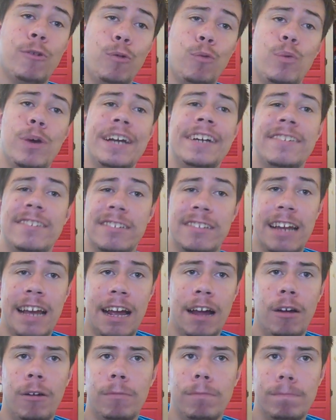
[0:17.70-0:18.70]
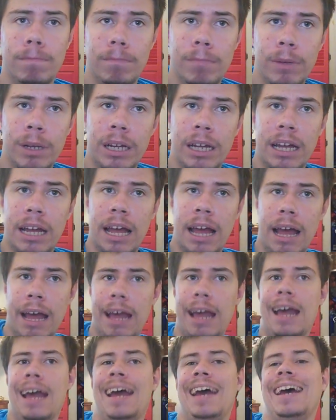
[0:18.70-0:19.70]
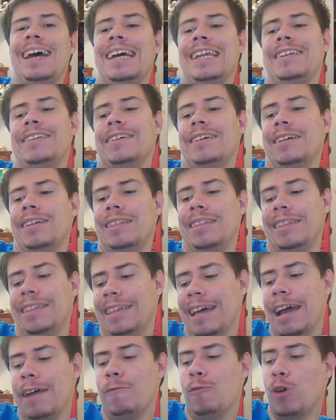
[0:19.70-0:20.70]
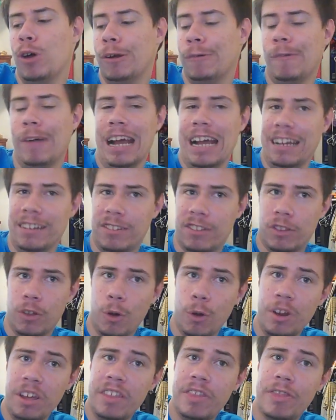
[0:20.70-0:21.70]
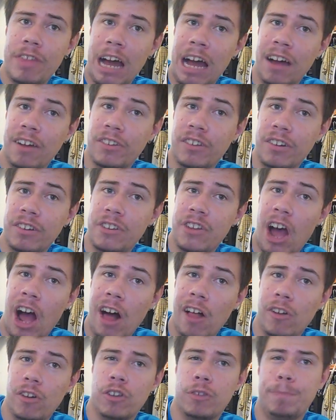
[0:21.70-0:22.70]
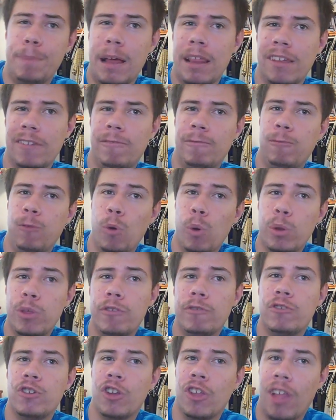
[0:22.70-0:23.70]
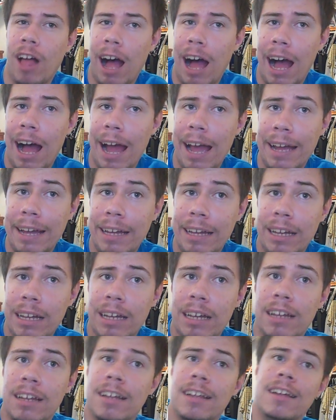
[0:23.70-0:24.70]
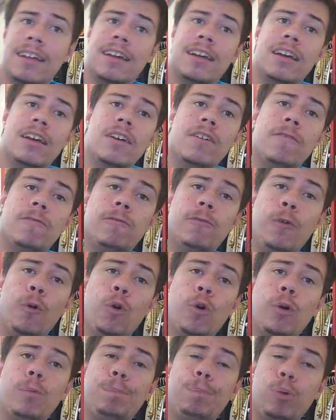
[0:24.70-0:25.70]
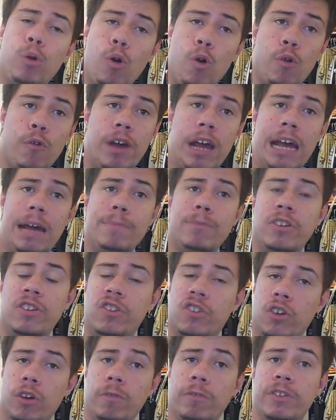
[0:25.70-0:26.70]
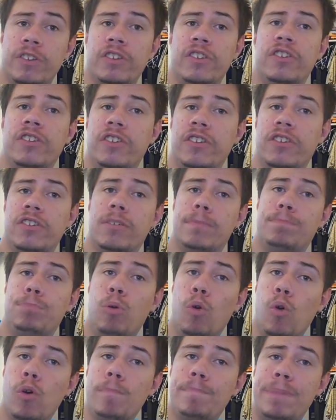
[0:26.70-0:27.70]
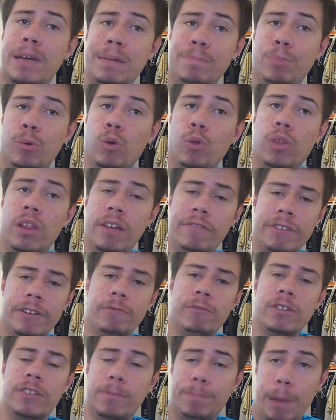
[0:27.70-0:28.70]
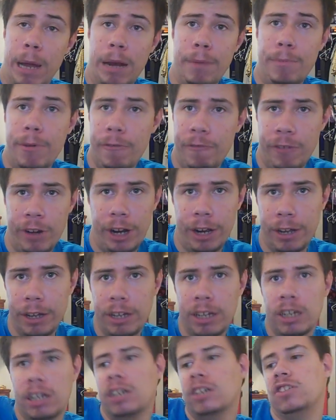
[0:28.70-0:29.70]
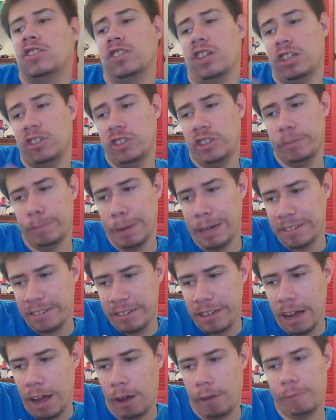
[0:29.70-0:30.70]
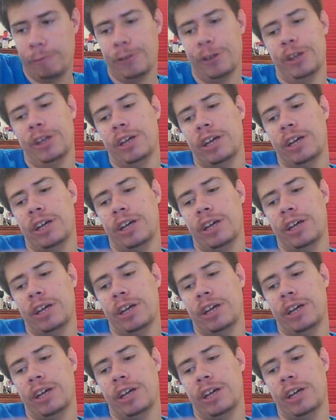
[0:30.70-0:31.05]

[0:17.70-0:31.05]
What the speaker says: weeks now. And they want to raise $30,000 by the 4th of July for programs and services to support people living with spina bifida, such as myself.